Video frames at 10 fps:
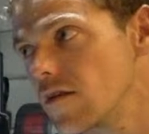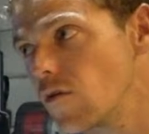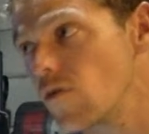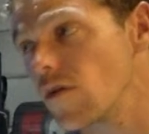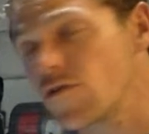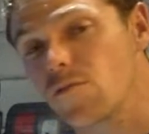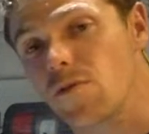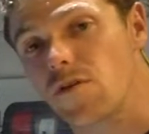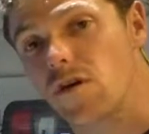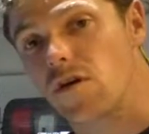Or nitro
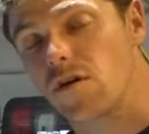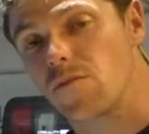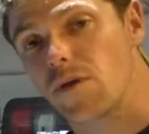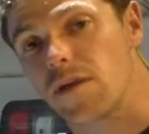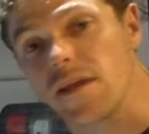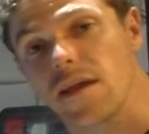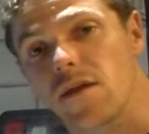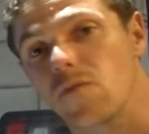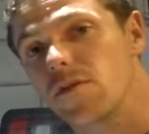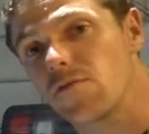boat, no. But yeah,
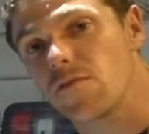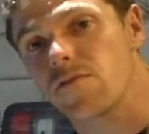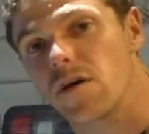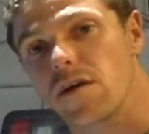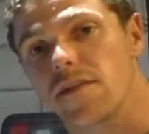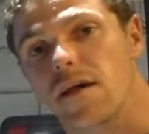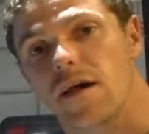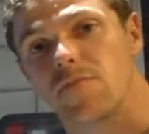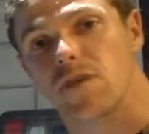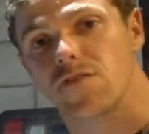no, we're definitely flying
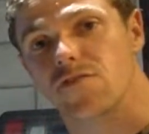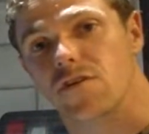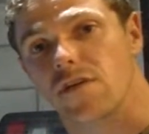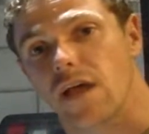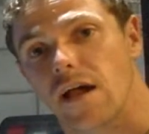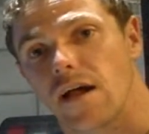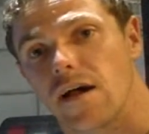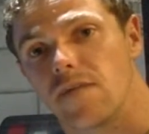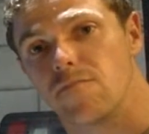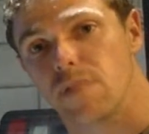the nitro car
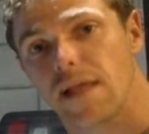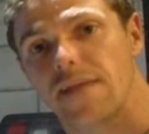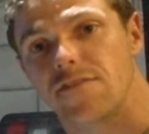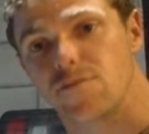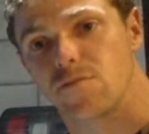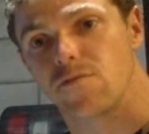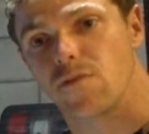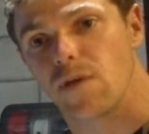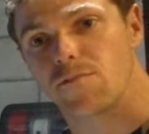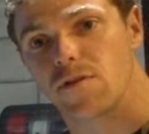planes
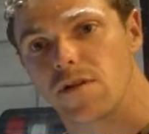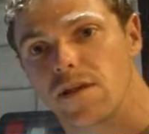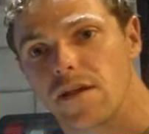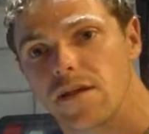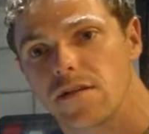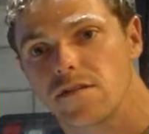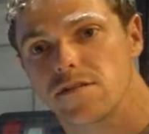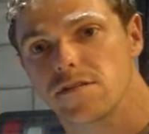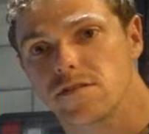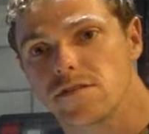before. Absolutely, yeah.
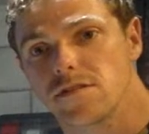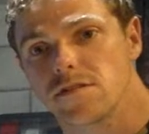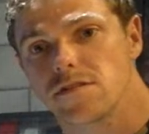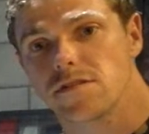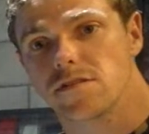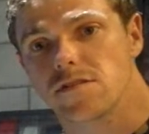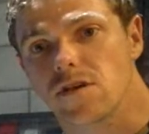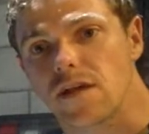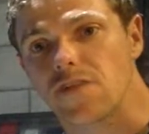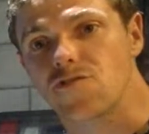They've
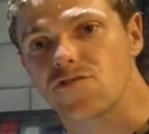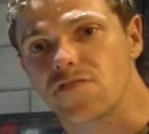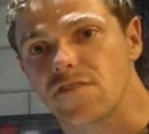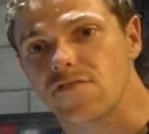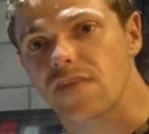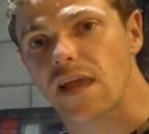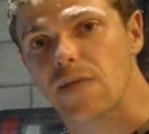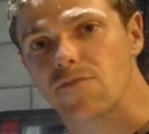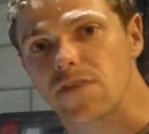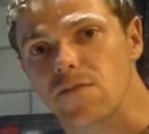got an interesting
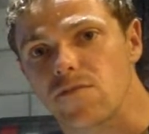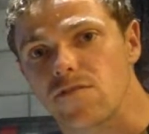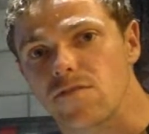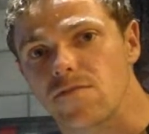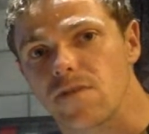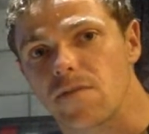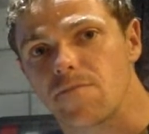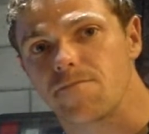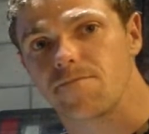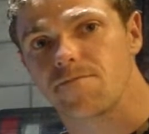startup sequence if
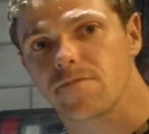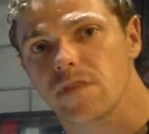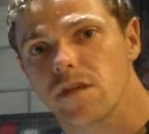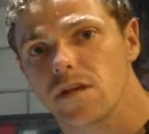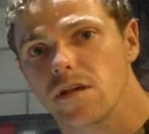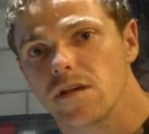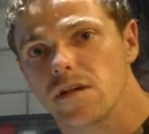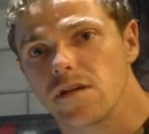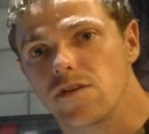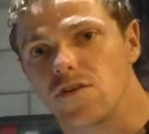
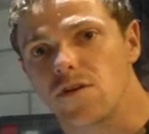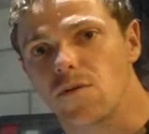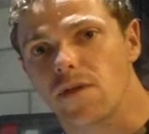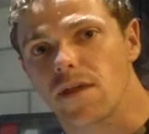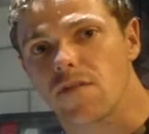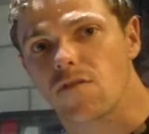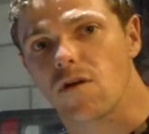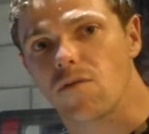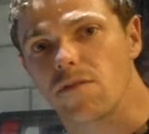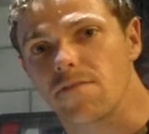you don't want to get it
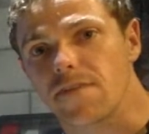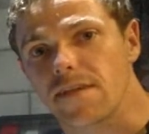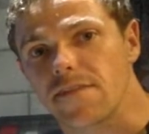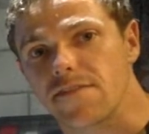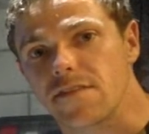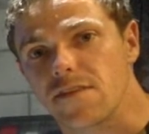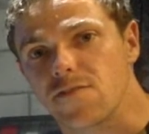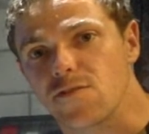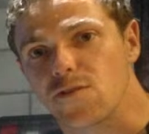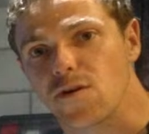wrong with your fingers. That's
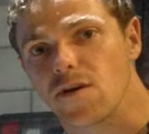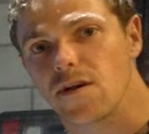for sure.